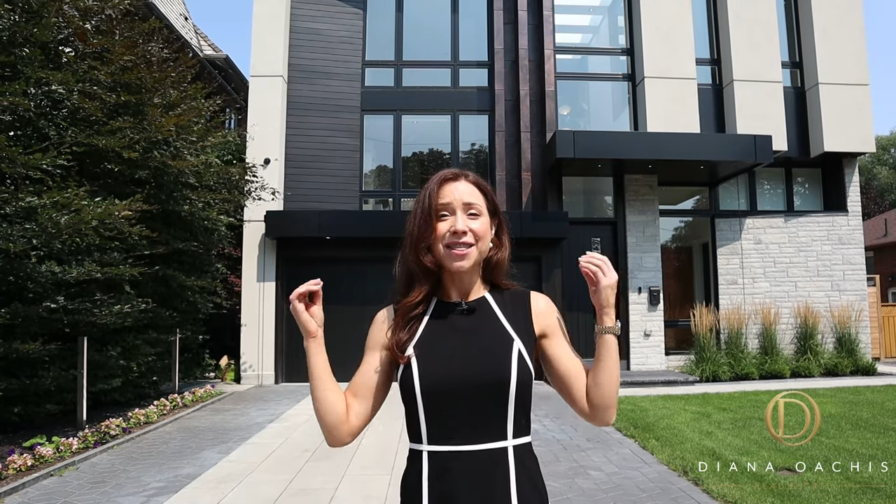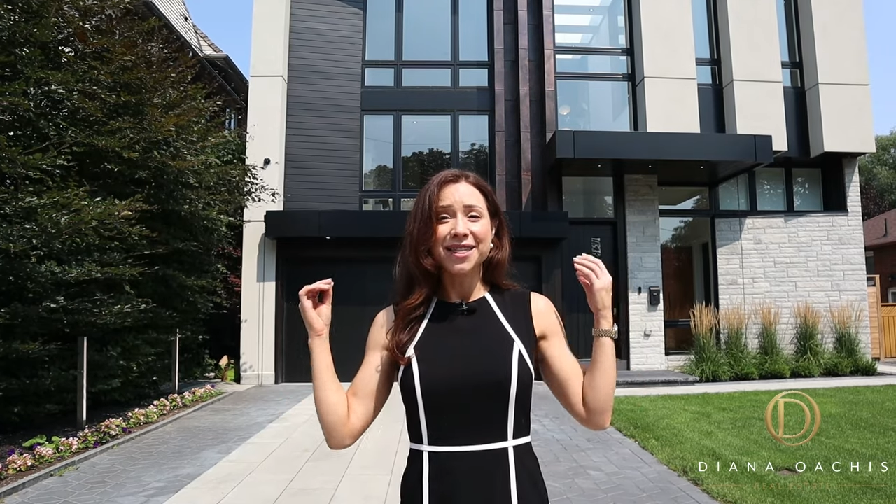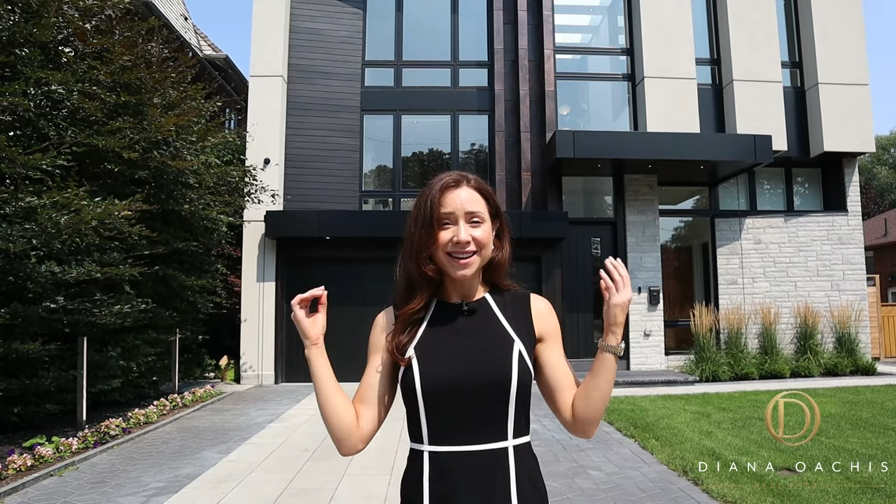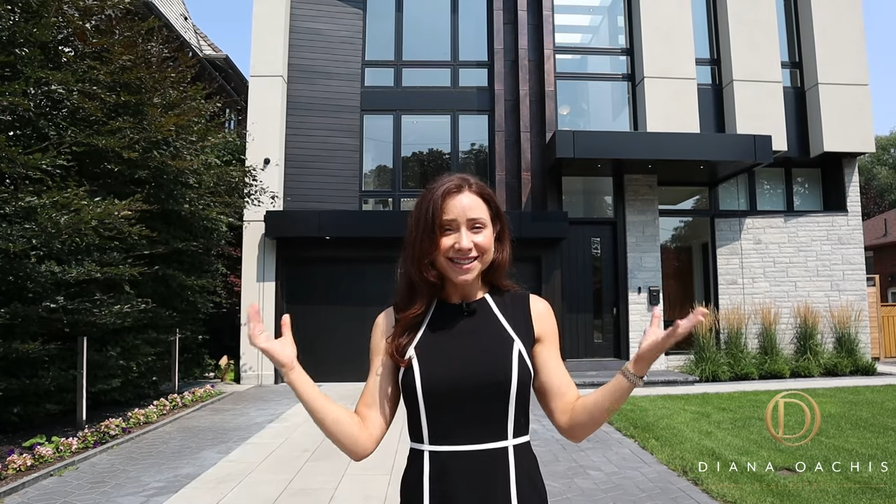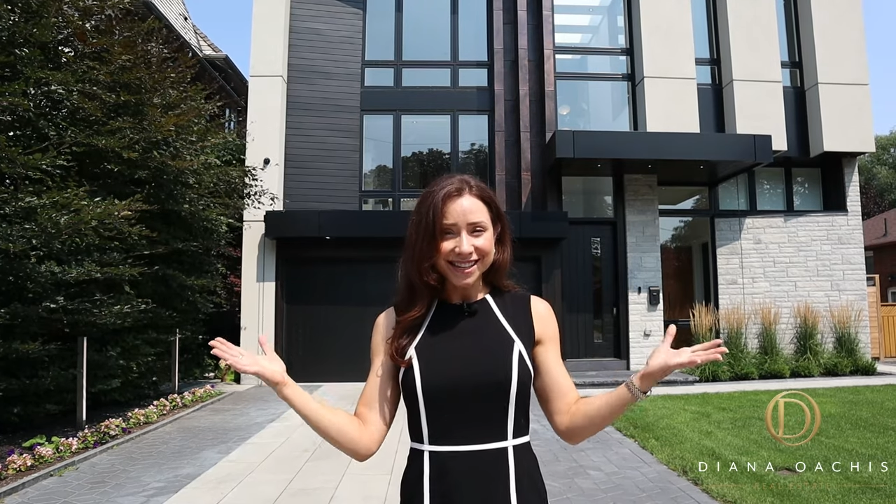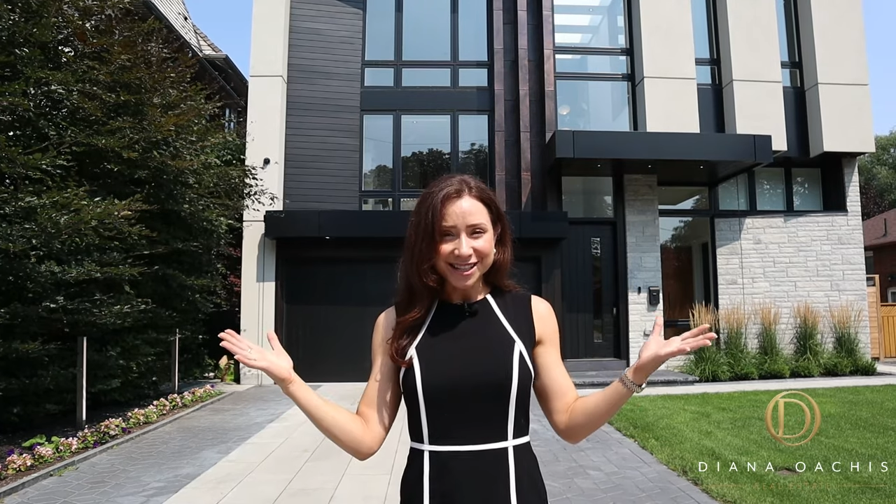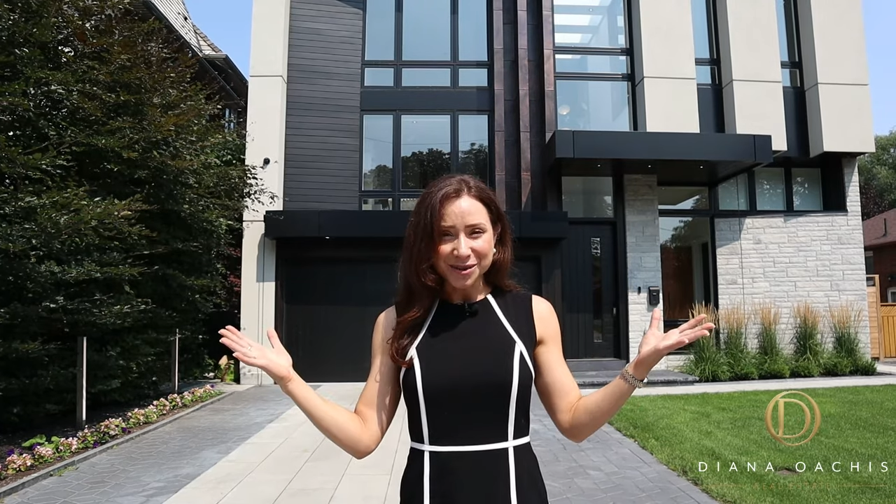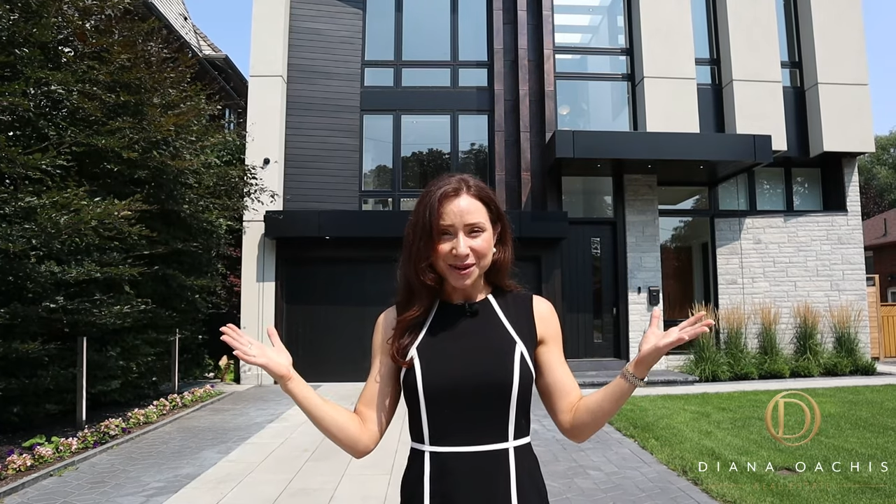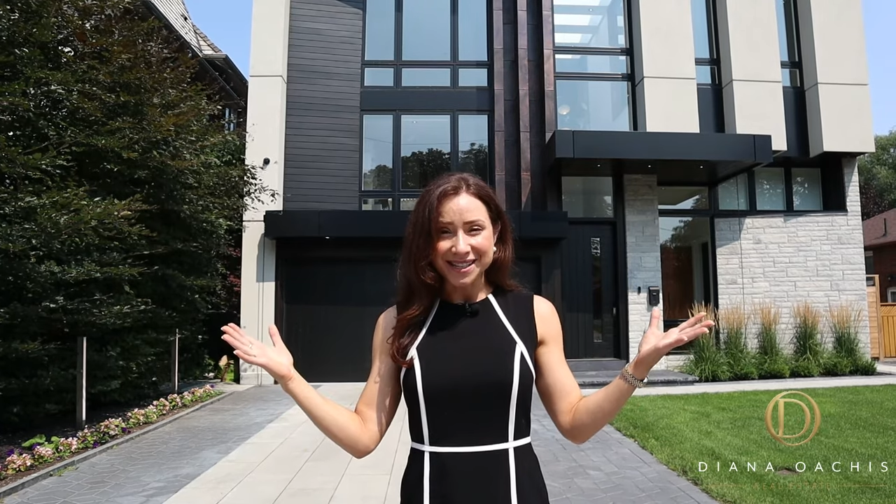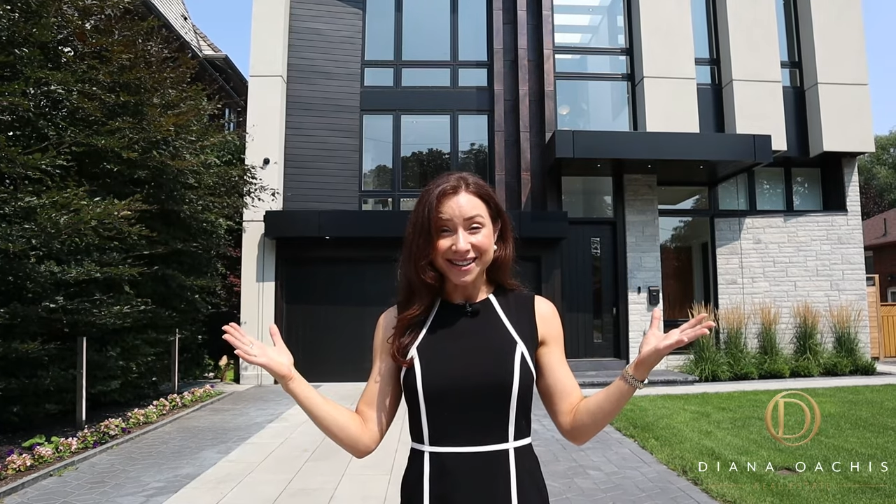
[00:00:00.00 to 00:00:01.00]
This
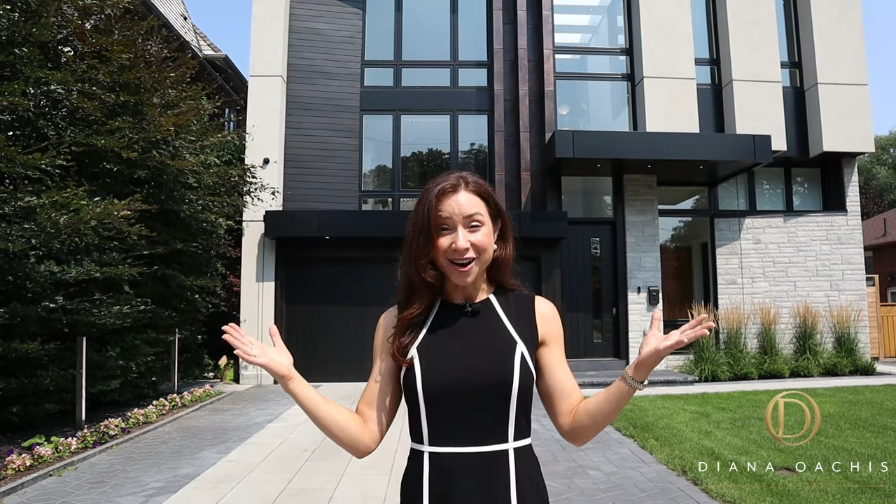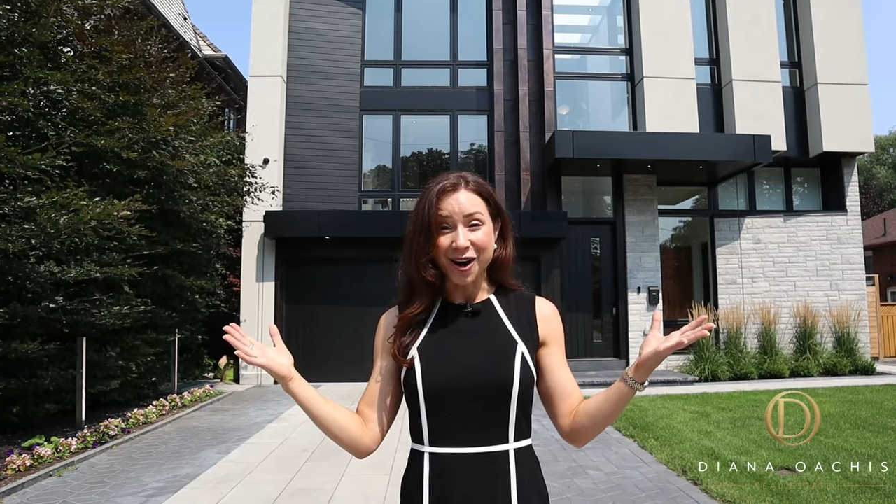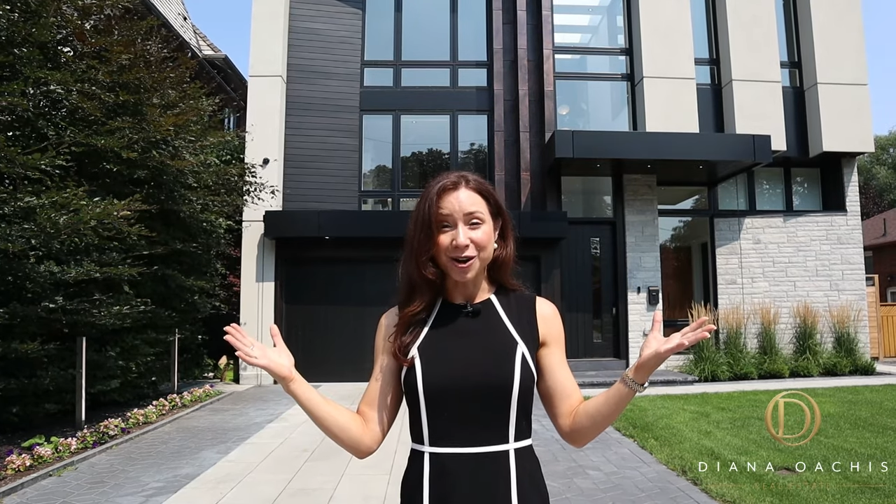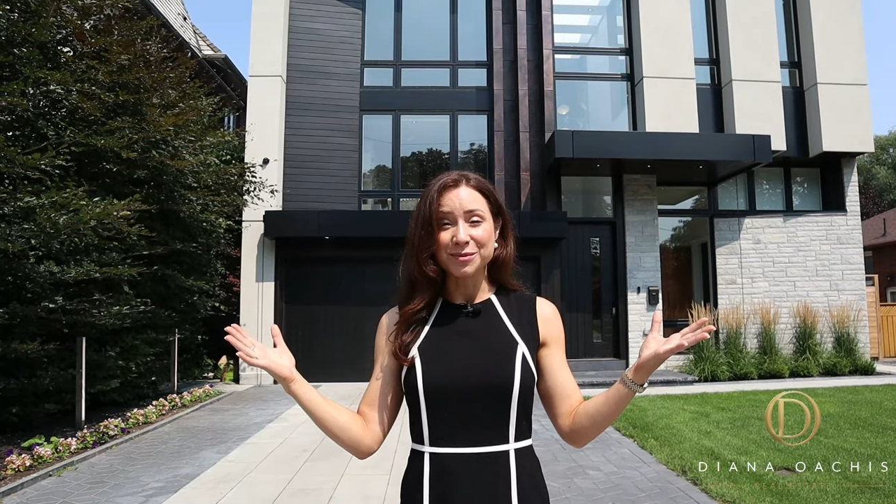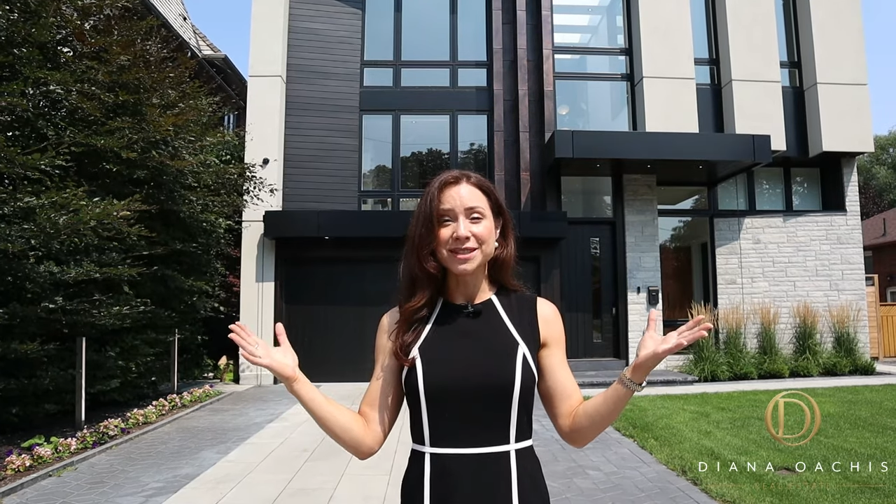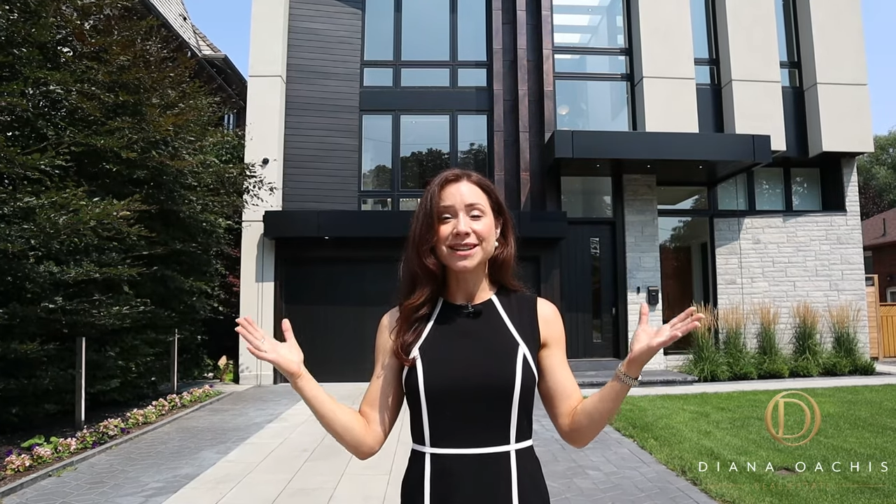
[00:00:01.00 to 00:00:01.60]
exquisite home